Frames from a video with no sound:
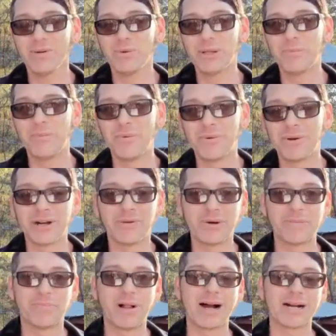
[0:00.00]

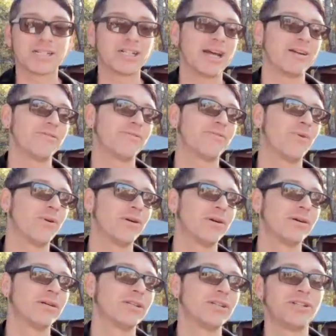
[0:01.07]
With blockchain
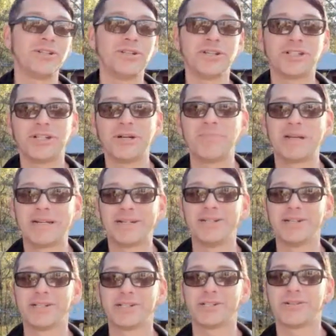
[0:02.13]
for the shipping
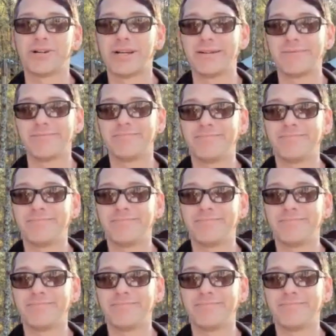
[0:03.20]
industry.